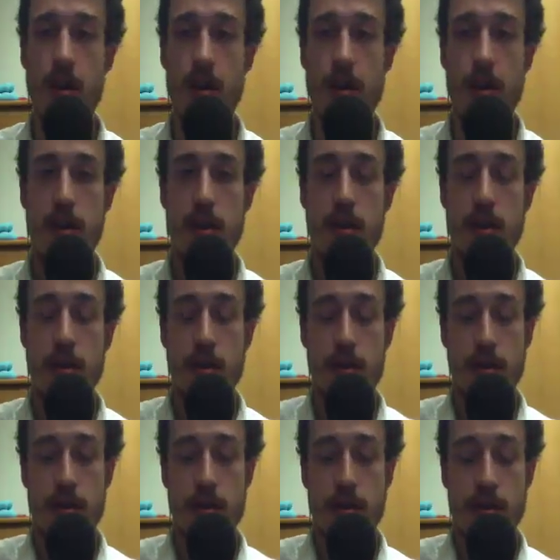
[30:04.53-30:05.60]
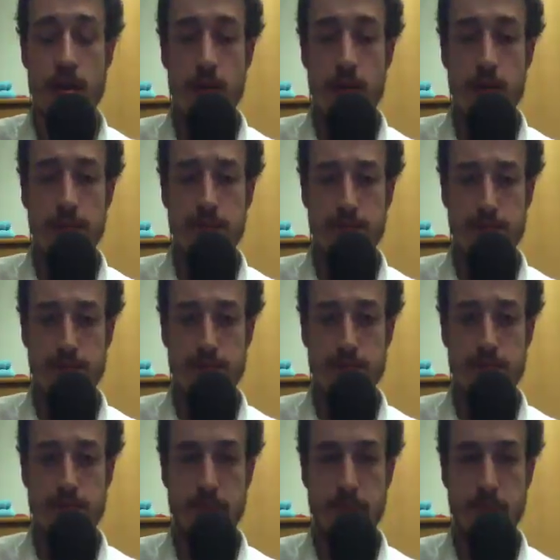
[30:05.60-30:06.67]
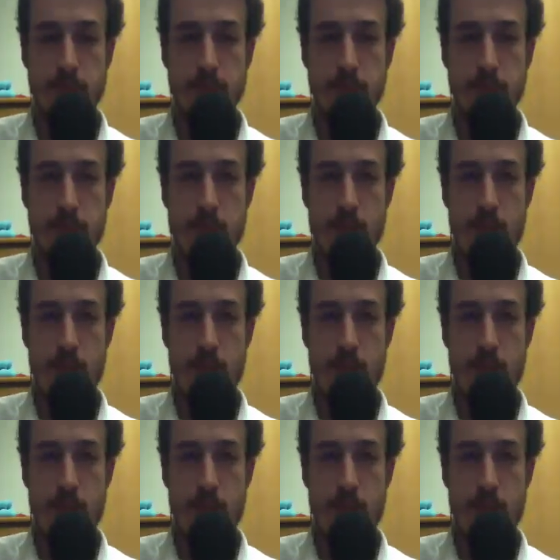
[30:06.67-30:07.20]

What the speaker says: [no speech]